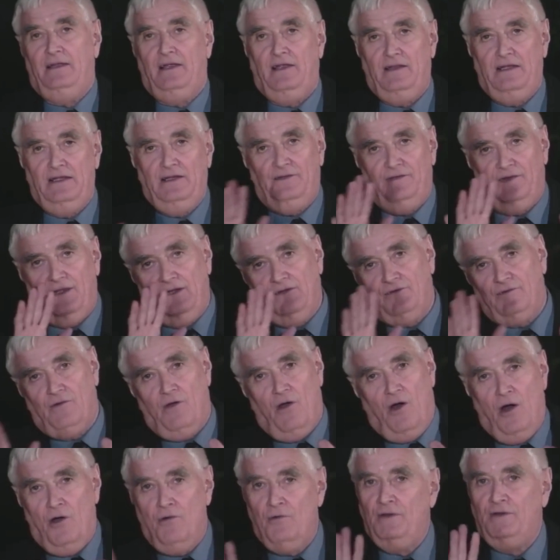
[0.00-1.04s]
These things are
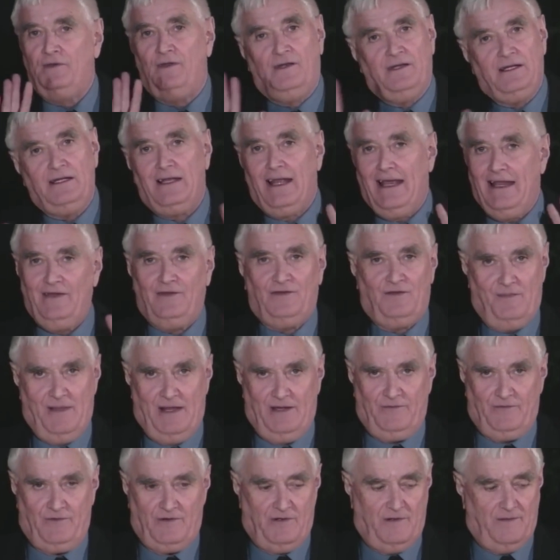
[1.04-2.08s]
always a little
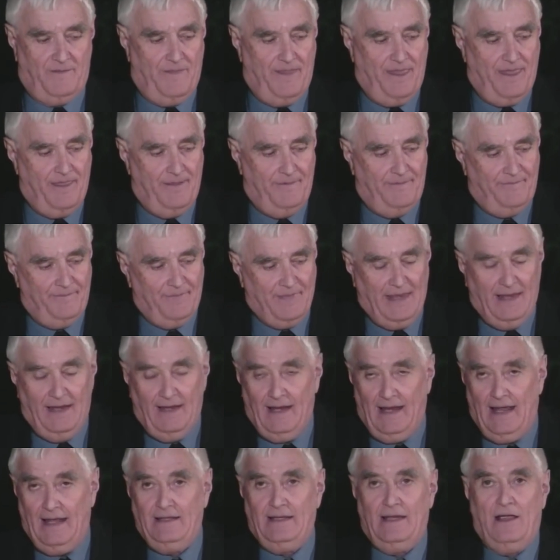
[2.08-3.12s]
asymmetrical.
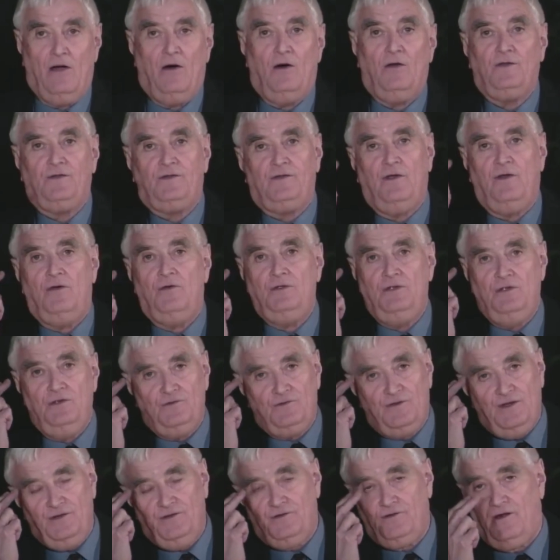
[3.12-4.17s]
And they also
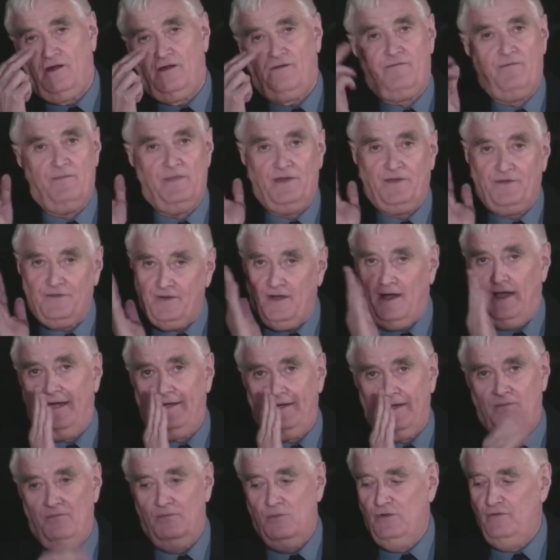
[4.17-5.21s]
usually start from the
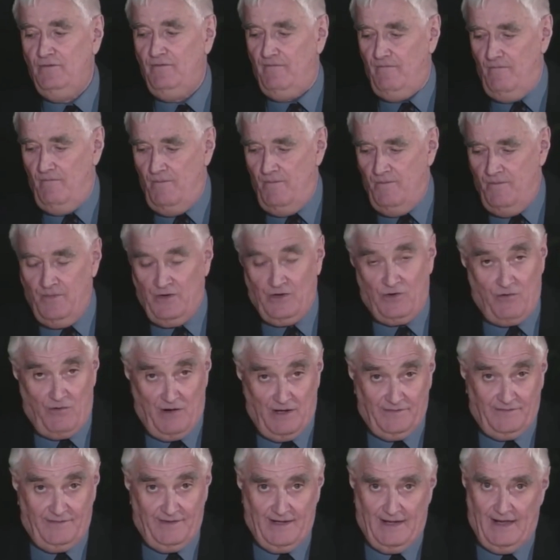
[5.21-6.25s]
side and move
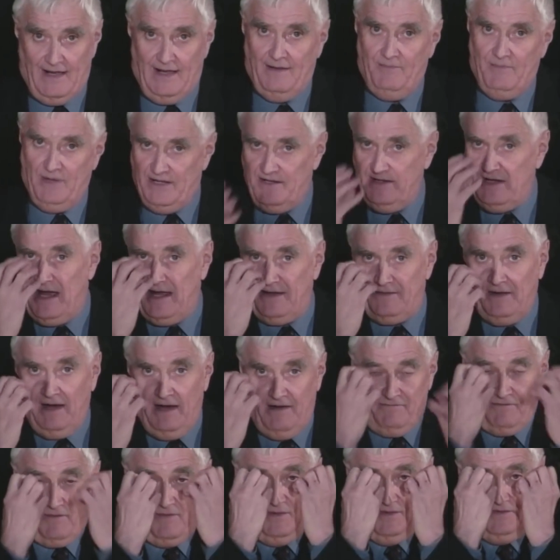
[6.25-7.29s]
across the eye, but
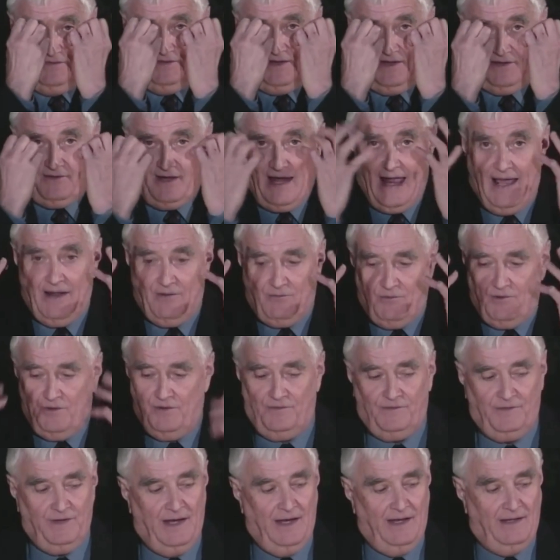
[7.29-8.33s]
not from the center
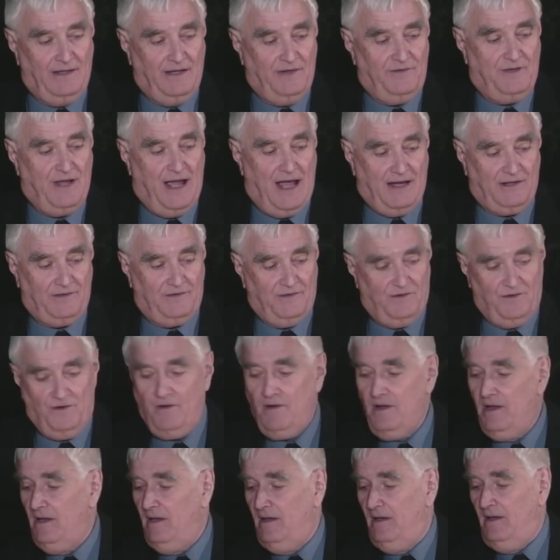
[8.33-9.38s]
outwards. The
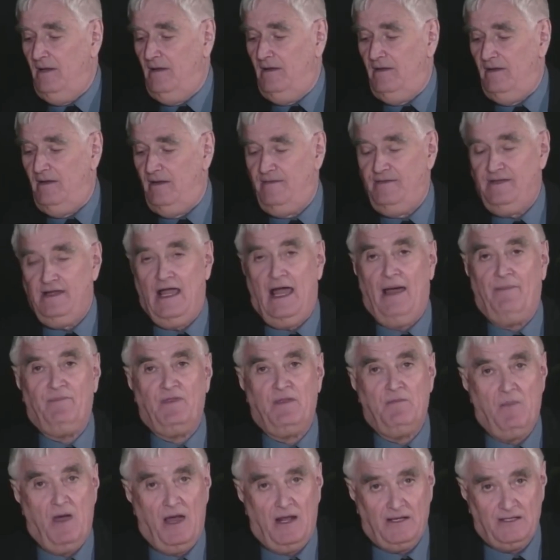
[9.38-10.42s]
doctor, the
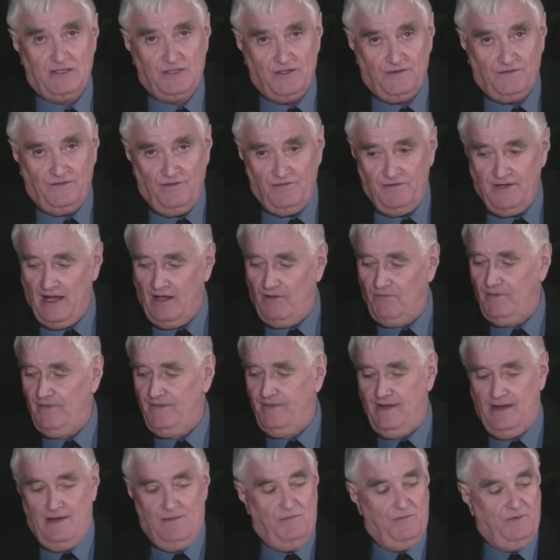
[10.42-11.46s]
ophthalmologist who dealt
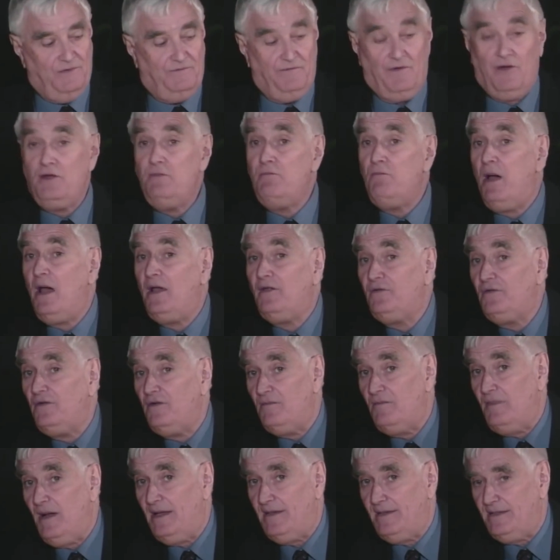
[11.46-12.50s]
with him, was very
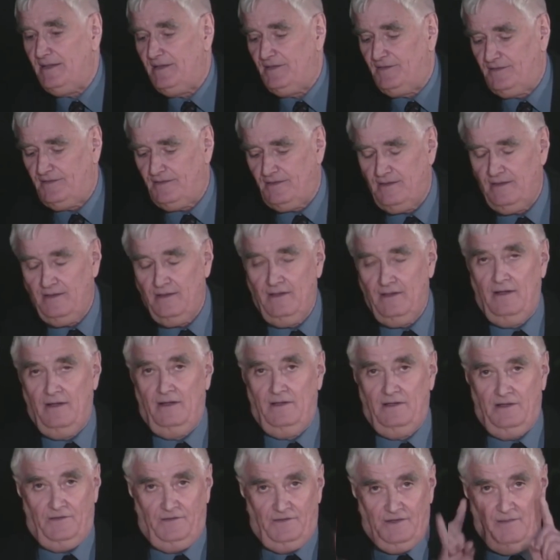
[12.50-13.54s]
puzzled by this.
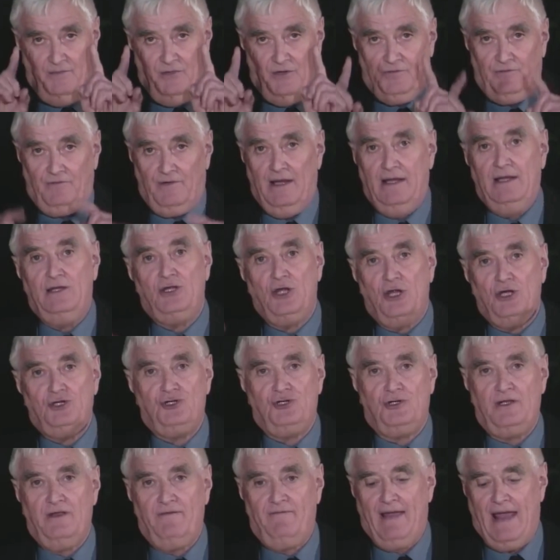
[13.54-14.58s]
The symmetry
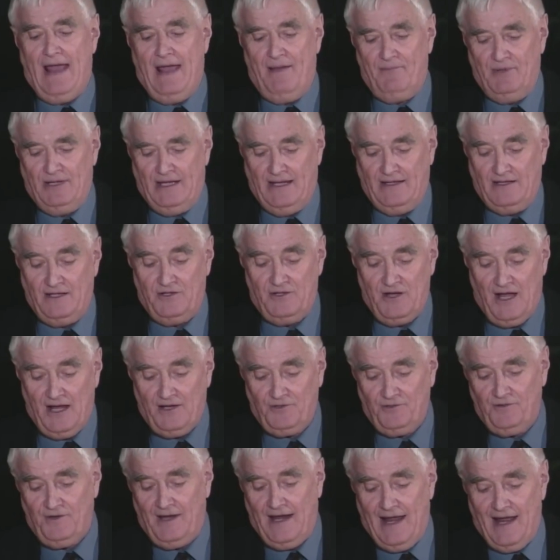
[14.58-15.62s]
shouldn't have happened. And the
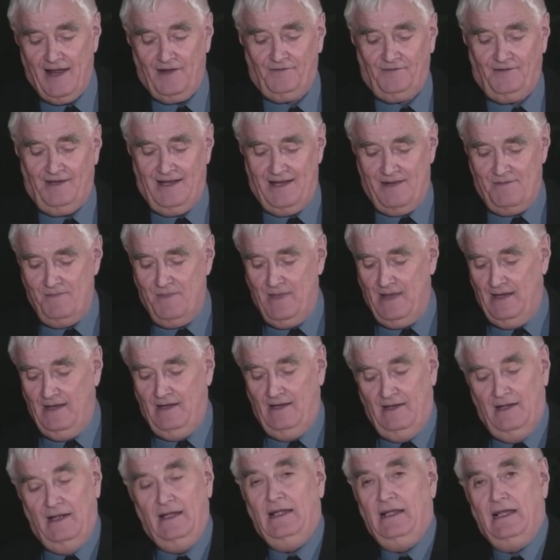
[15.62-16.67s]
doctor asked him,
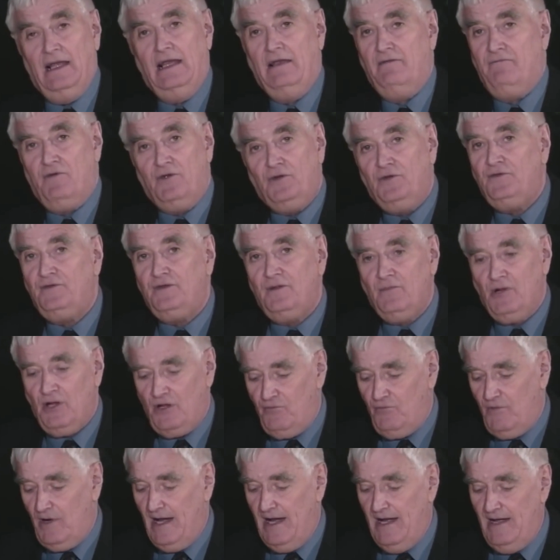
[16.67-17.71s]
in a very
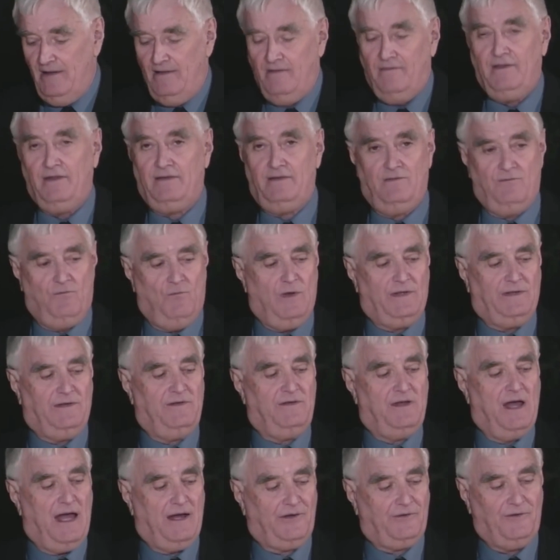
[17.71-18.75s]
similar way to what the
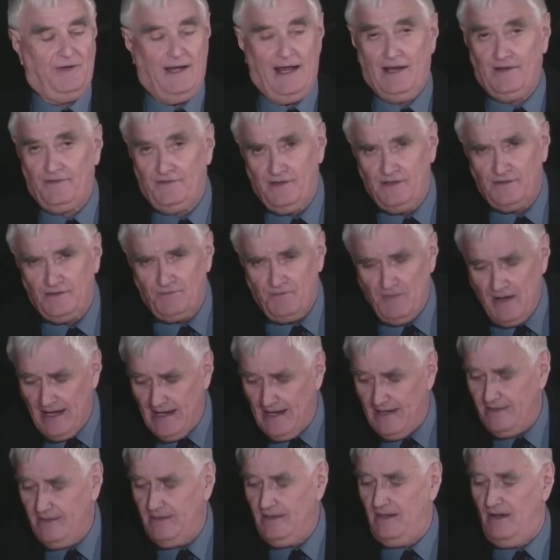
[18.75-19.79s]
doctor asked this
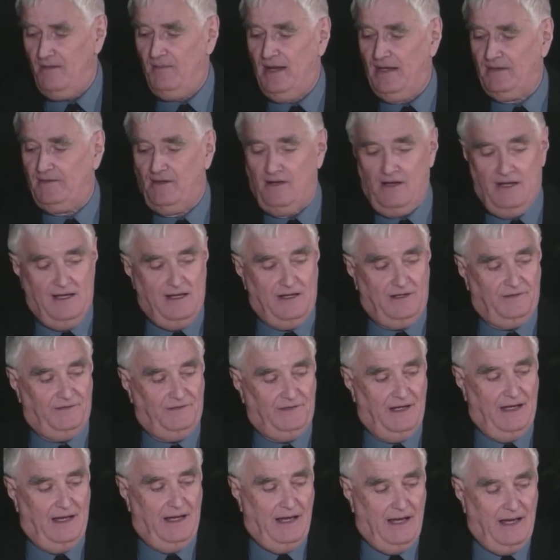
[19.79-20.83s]
man about the
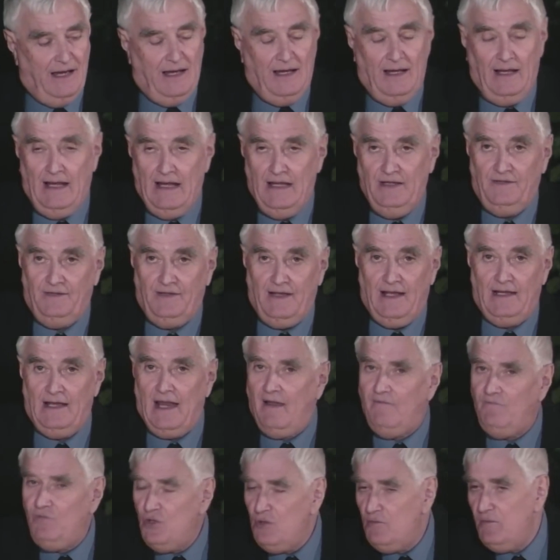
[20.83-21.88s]
lungs, he said,
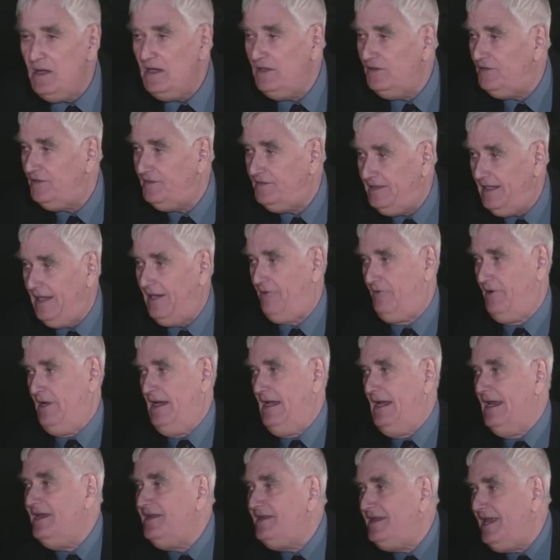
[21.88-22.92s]
have you been
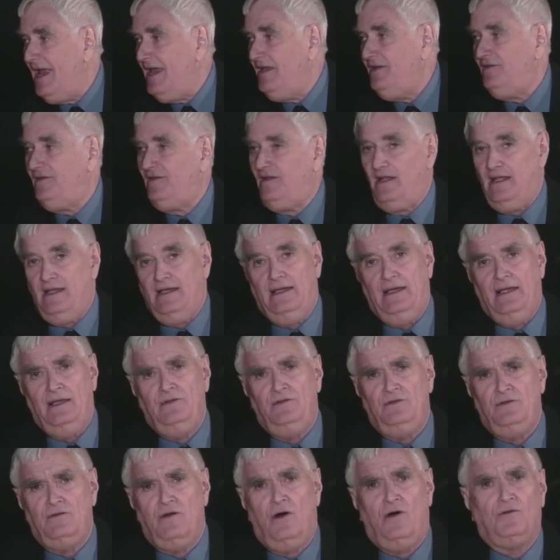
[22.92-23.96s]
staring intensely
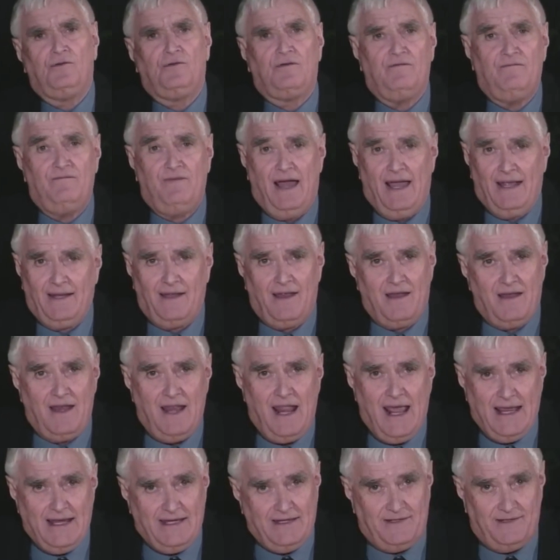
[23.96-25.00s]
into ultraviolet
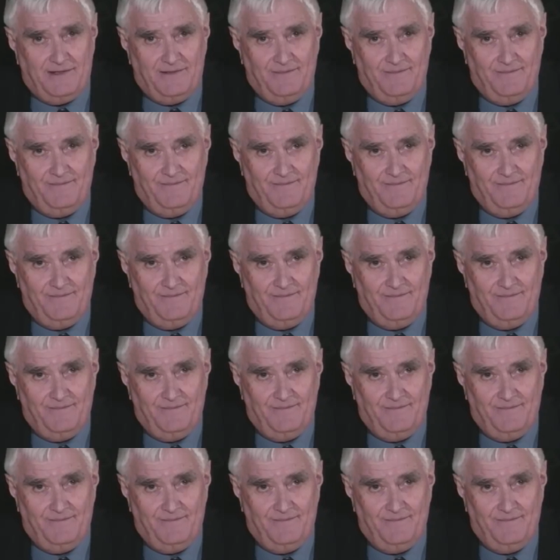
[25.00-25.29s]
light?